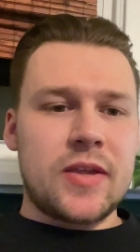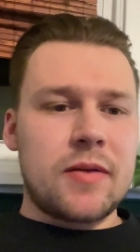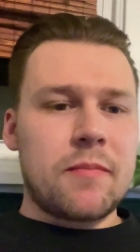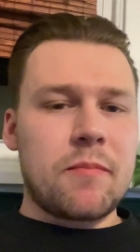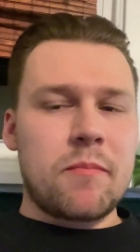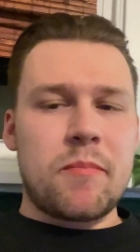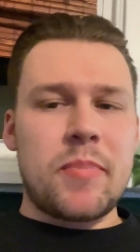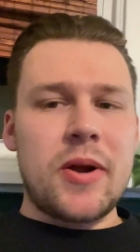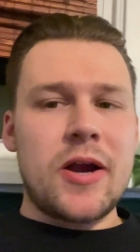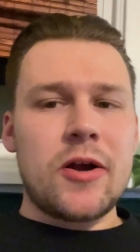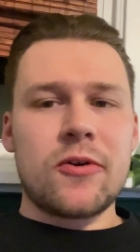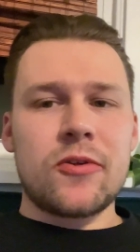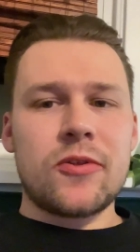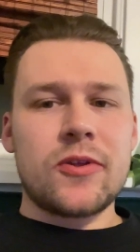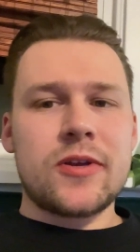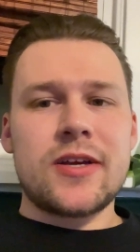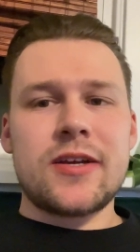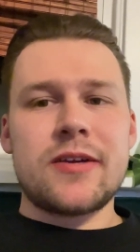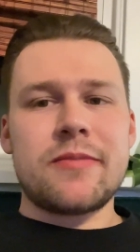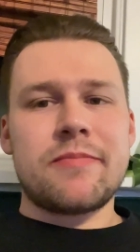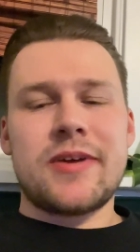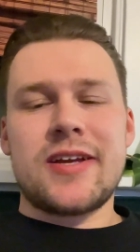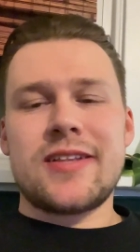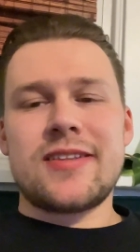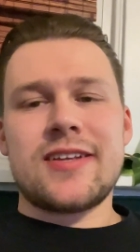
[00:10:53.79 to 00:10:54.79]

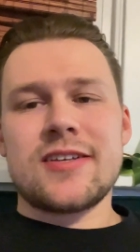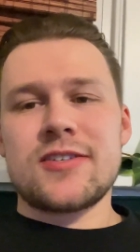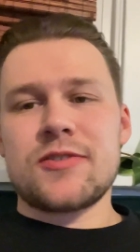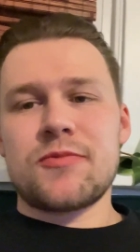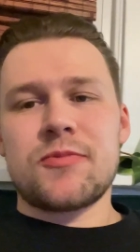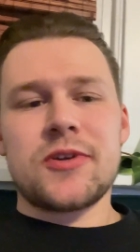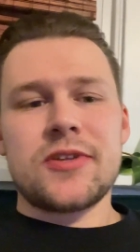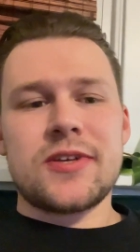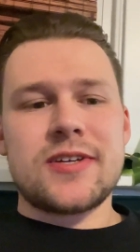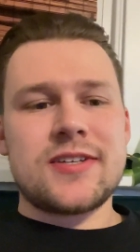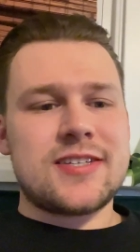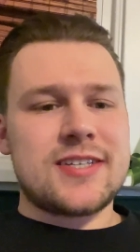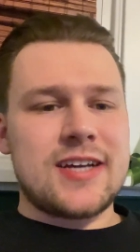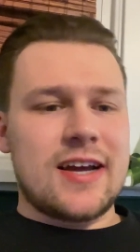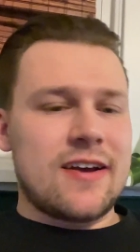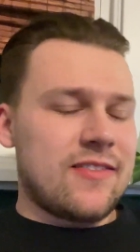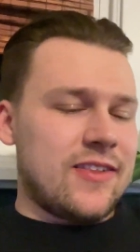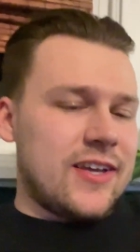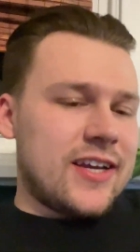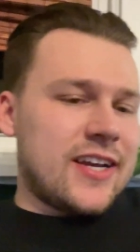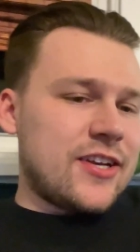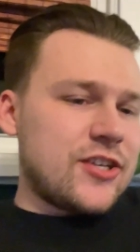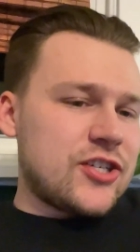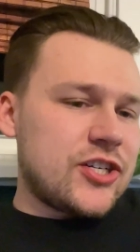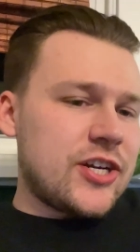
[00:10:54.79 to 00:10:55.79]
it doesn't really sound
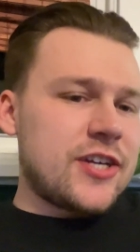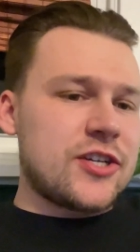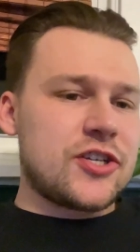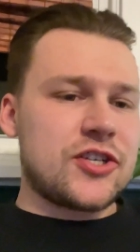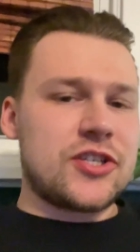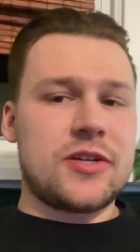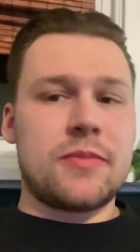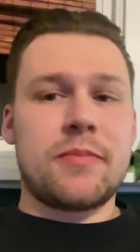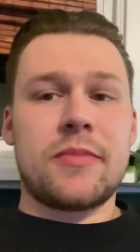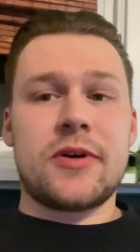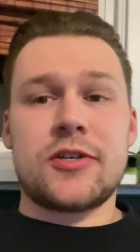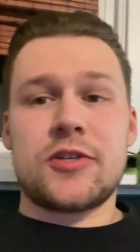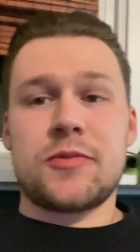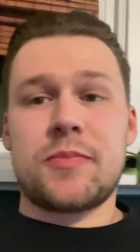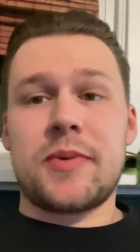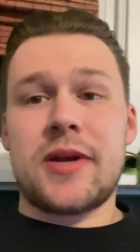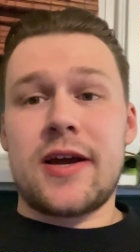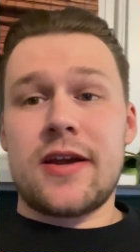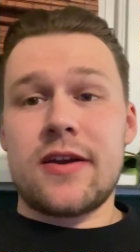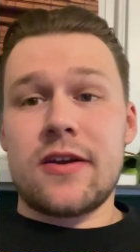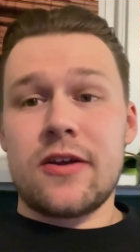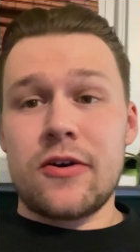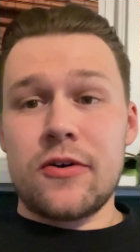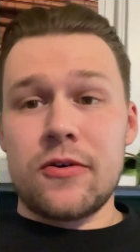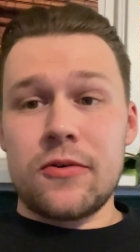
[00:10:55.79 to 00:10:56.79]
like it changes it much, but
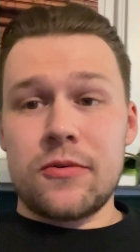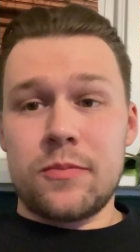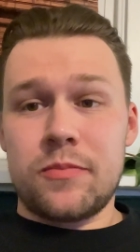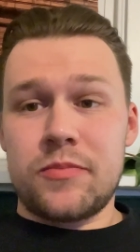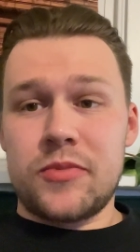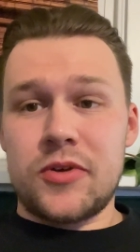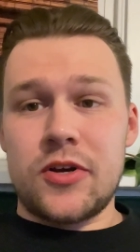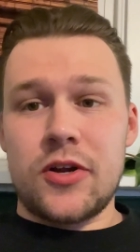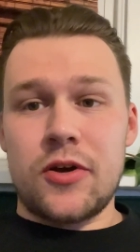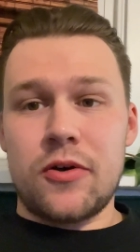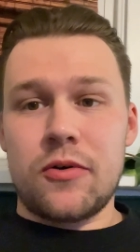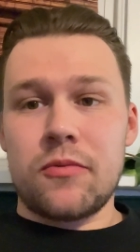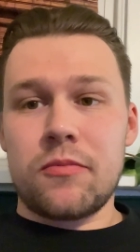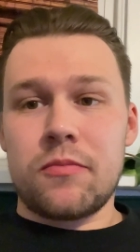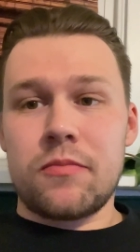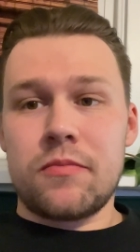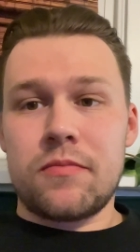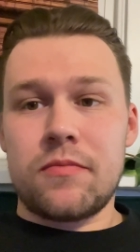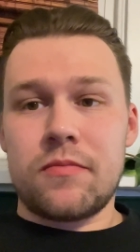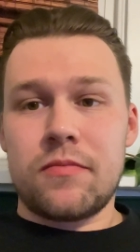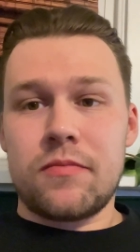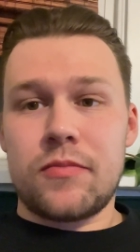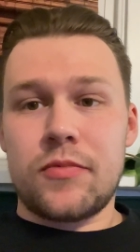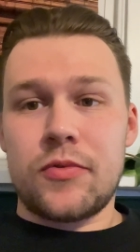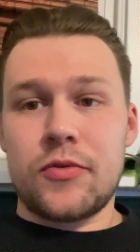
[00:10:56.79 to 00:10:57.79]
I know,
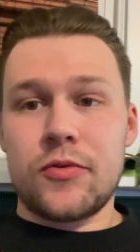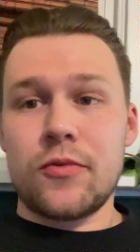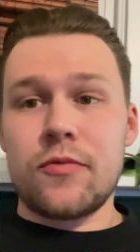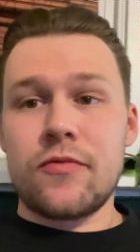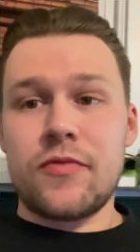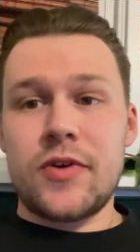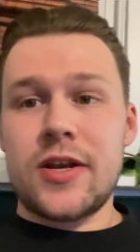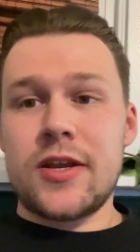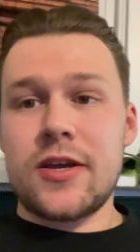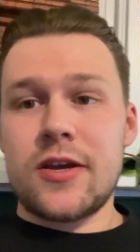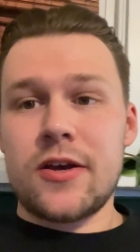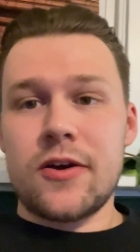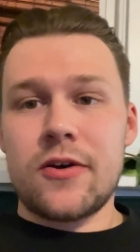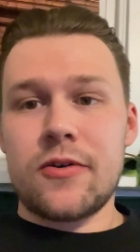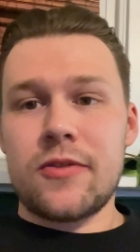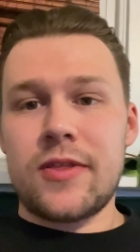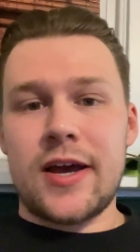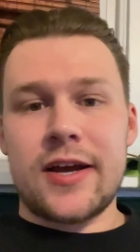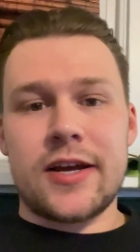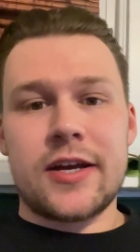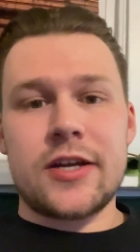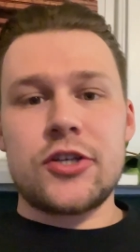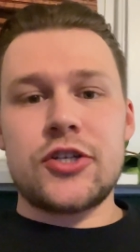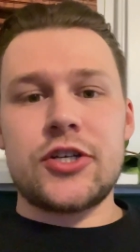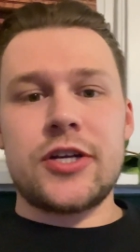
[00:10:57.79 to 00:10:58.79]
through video
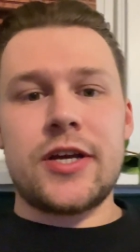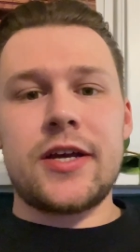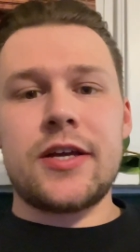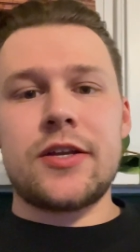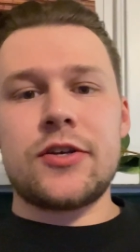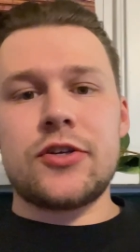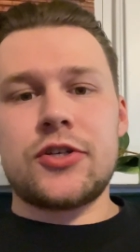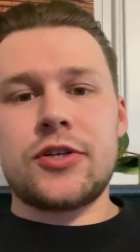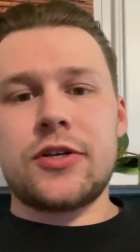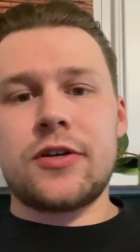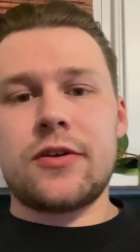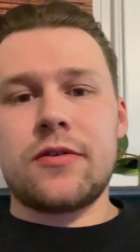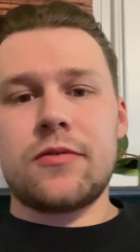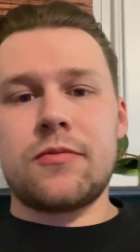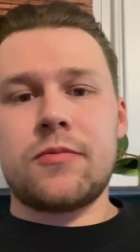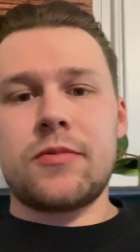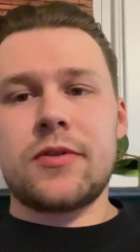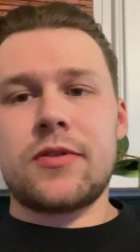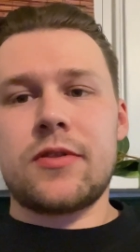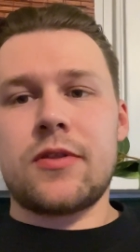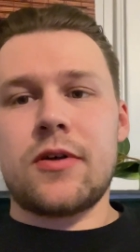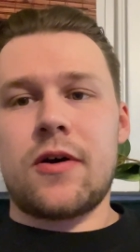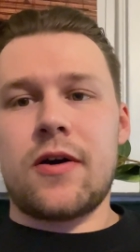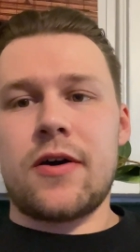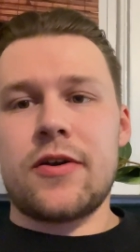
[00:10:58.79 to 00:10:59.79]
that could change,
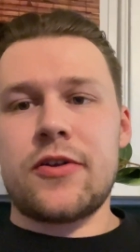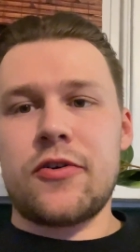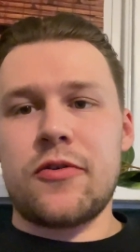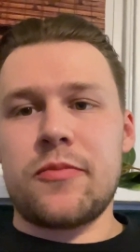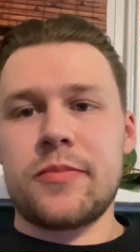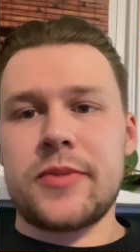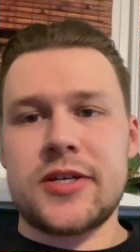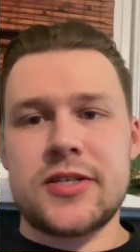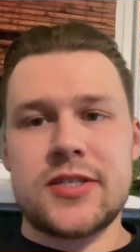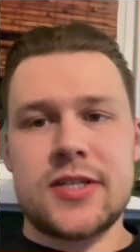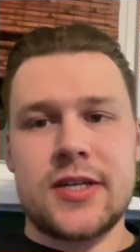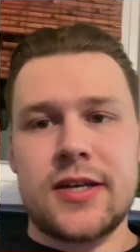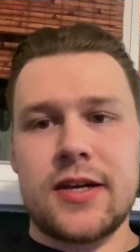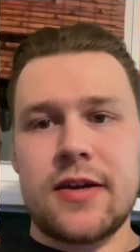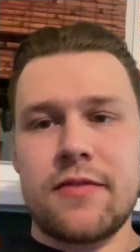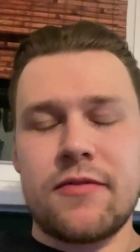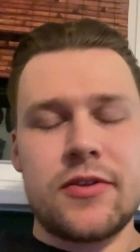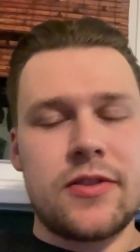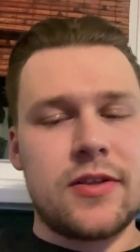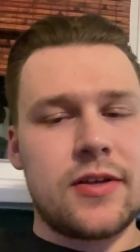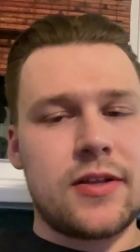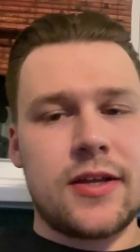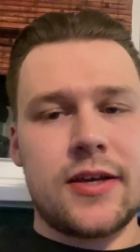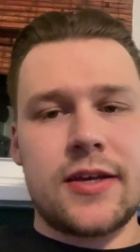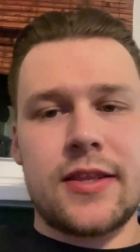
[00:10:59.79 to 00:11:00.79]
with the audio mixing and
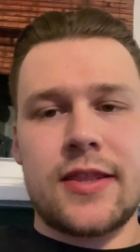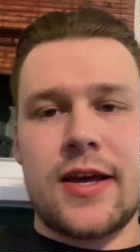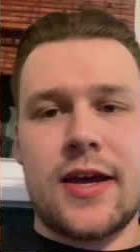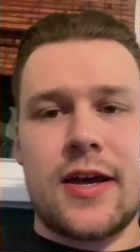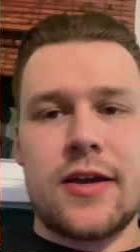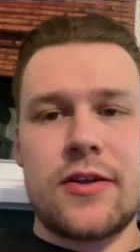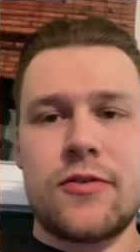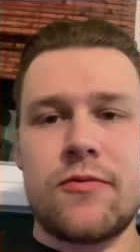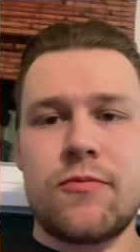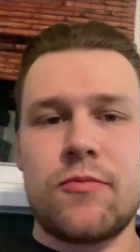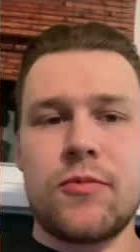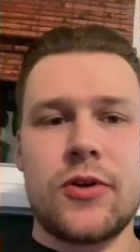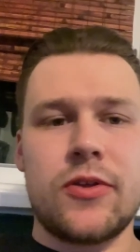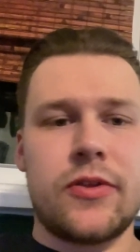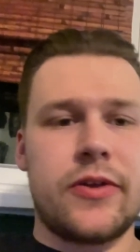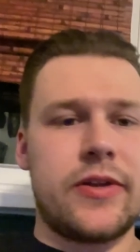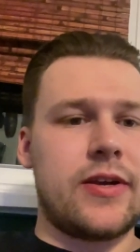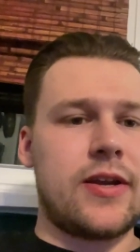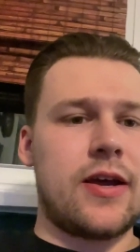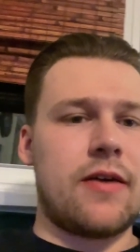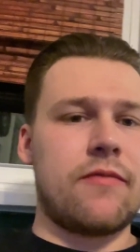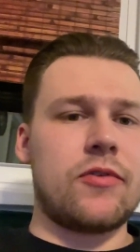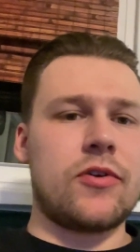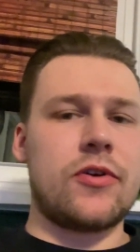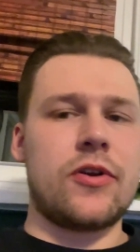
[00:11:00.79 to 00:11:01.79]
everything like that. You really
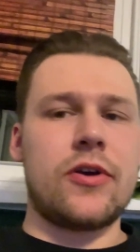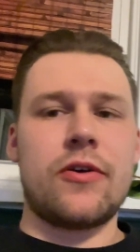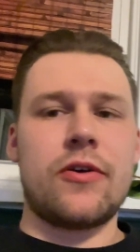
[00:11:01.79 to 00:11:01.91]
never know.